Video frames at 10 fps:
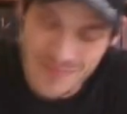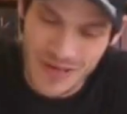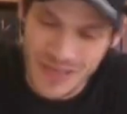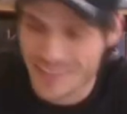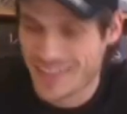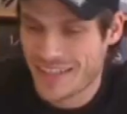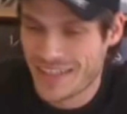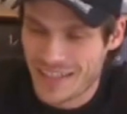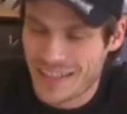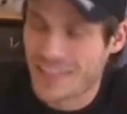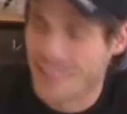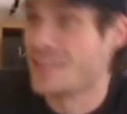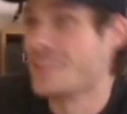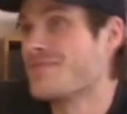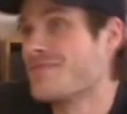but
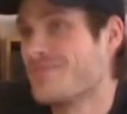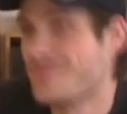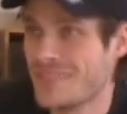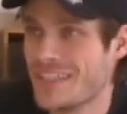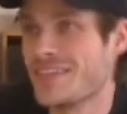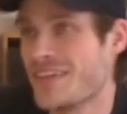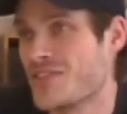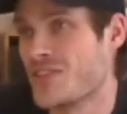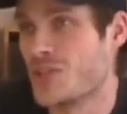it does the